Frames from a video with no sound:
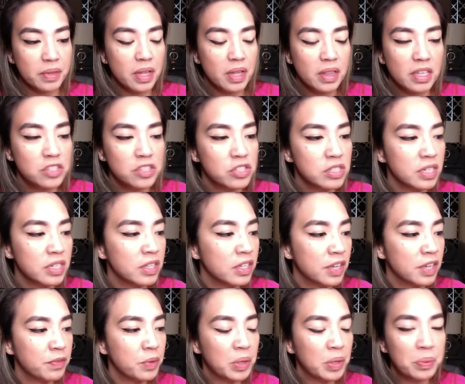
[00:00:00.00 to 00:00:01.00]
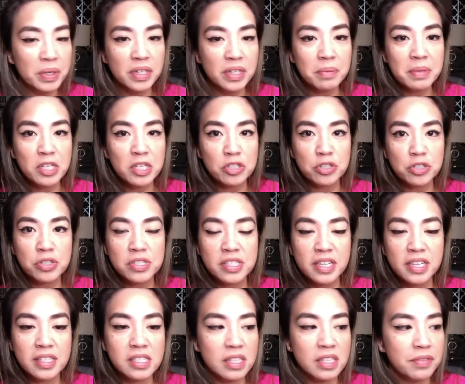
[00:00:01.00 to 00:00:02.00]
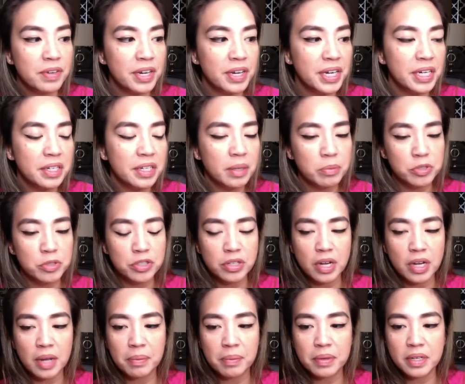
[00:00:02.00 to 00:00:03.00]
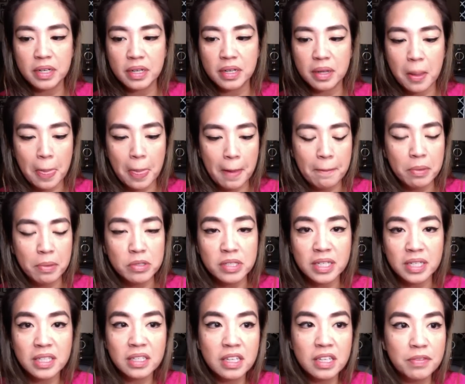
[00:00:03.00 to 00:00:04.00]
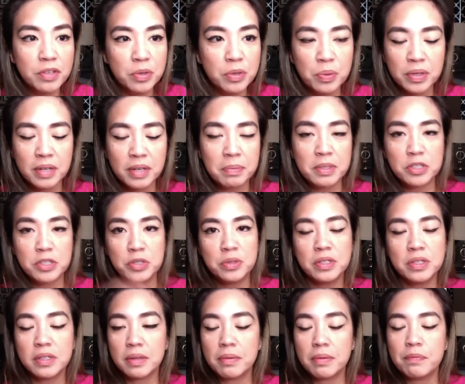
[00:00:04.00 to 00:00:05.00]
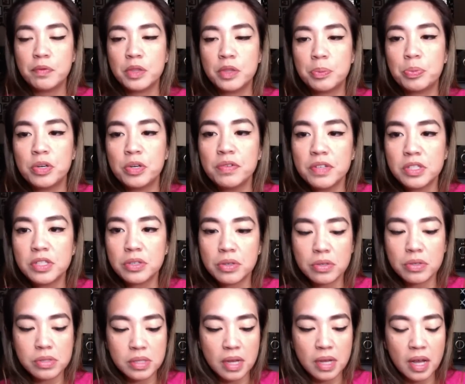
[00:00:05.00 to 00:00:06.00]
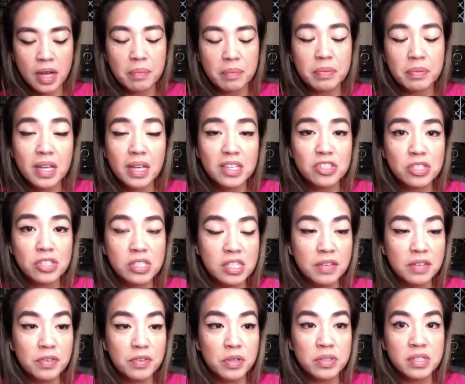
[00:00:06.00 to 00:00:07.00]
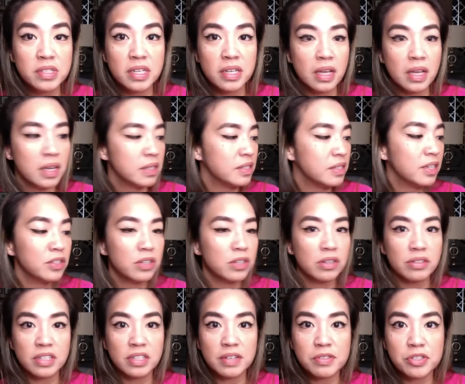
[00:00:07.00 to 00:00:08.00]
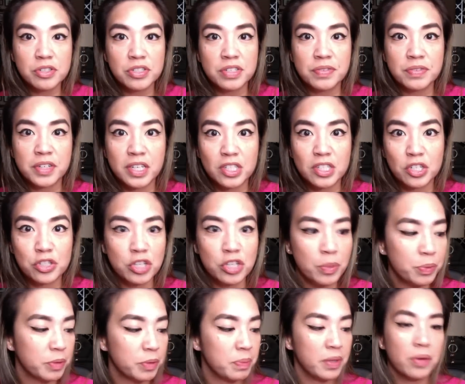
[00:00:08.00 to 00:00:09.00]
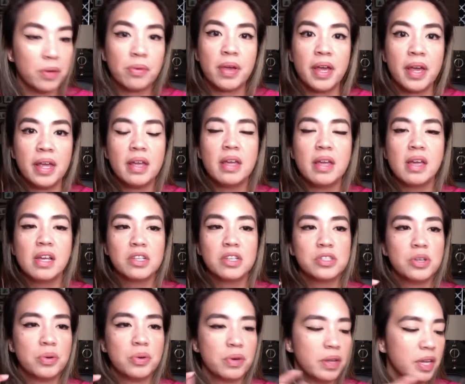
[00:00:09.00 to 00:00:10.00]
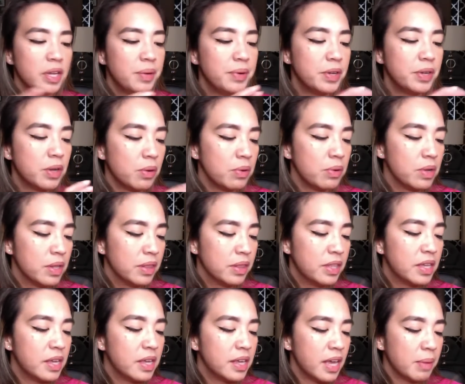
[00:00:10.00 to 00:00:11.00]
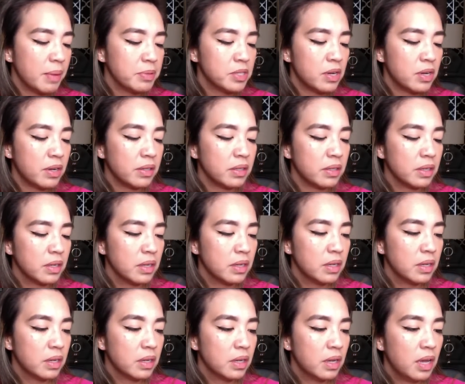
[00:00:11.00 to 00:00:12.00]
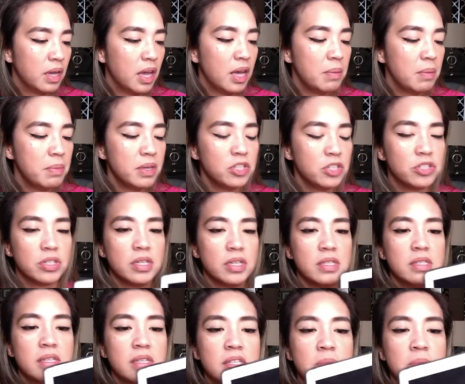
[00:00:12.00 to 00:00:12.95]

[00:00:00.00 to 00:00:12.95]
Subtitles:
let's just say the giveaway winner, make sure you stay to the very end. I'm sure I'm going to most likely give you what I've been doing with the previous girls, just give you a $10 gift certificate to shop with me, okay? So here we go. Thinking caps on. How much is this